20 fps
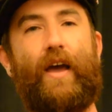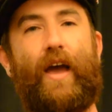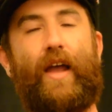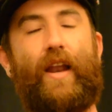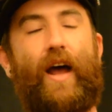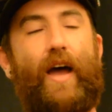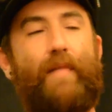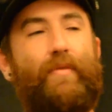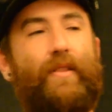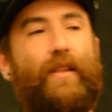
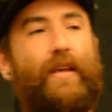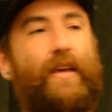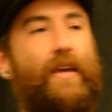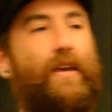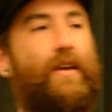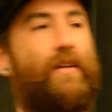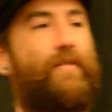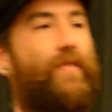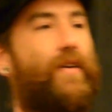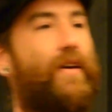And I
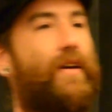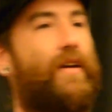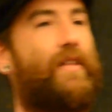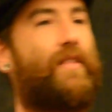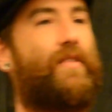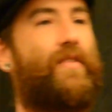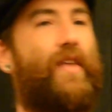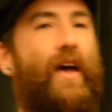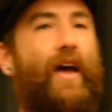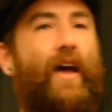believe
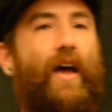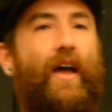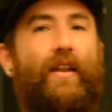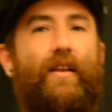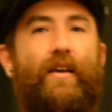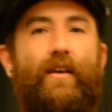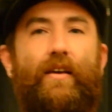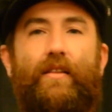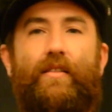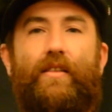
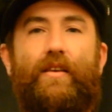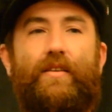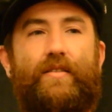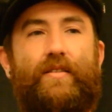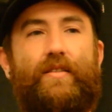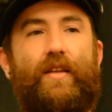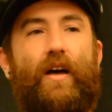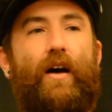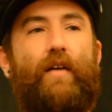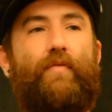that this
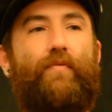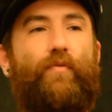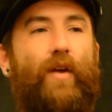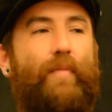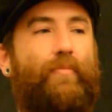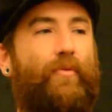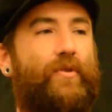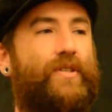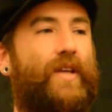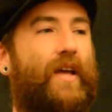stuff
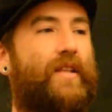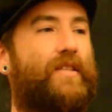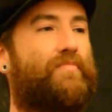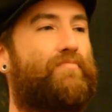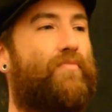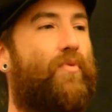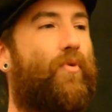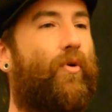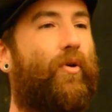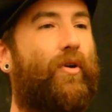represents
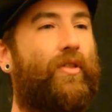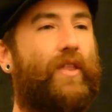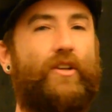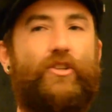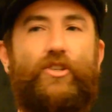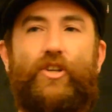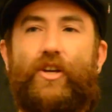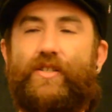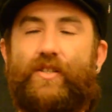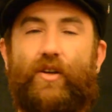more
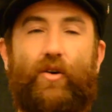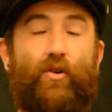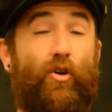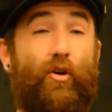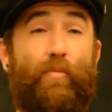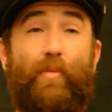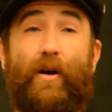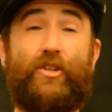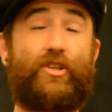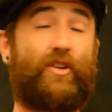than just a
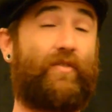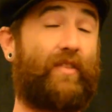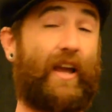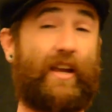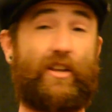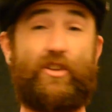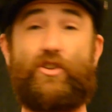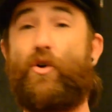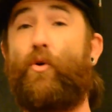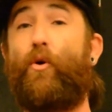whole bunch of
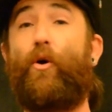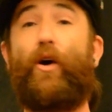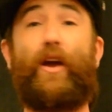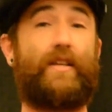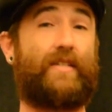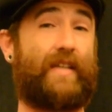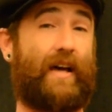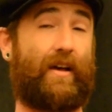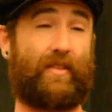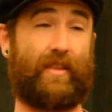
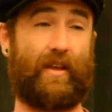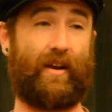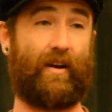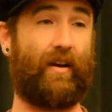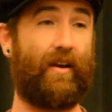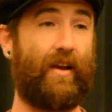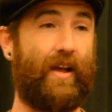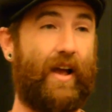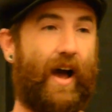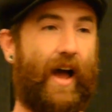noise out
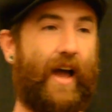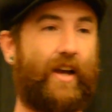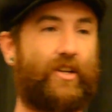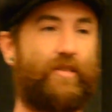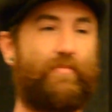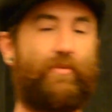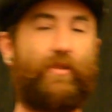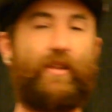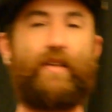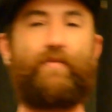there. I
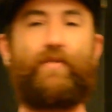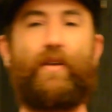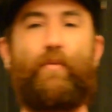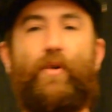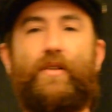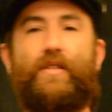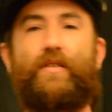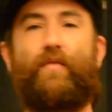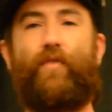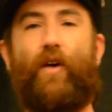actually believe that
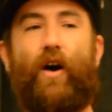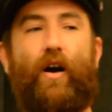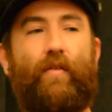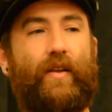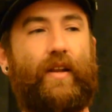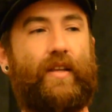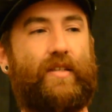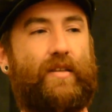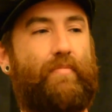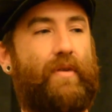what's
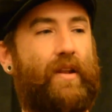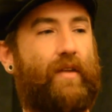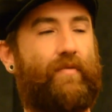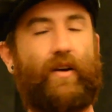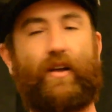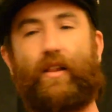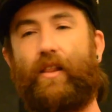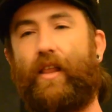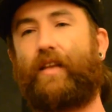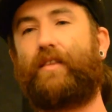evolving is a bit of
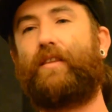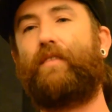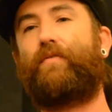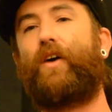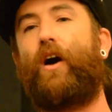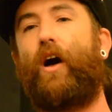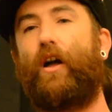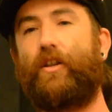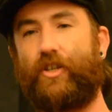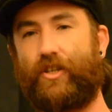a collective
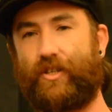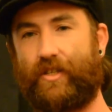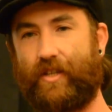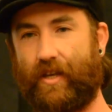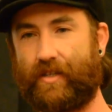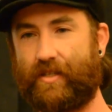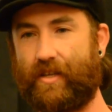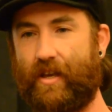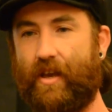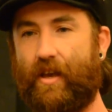
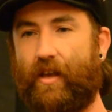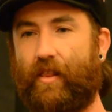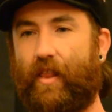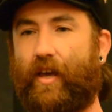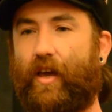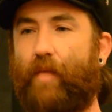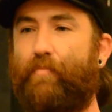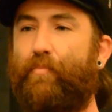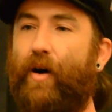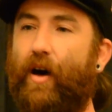consciousness,
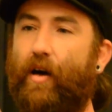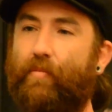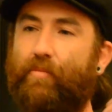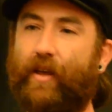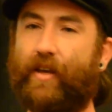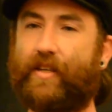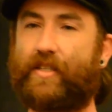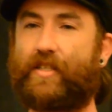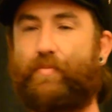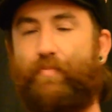like a
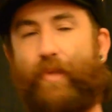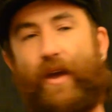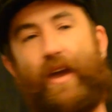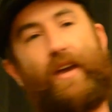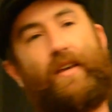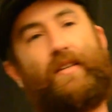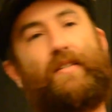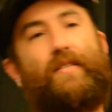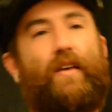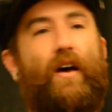public
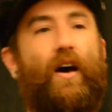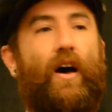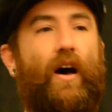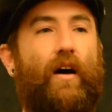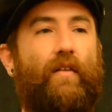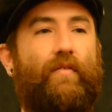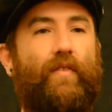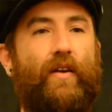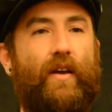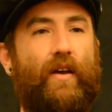space
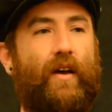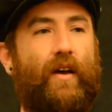of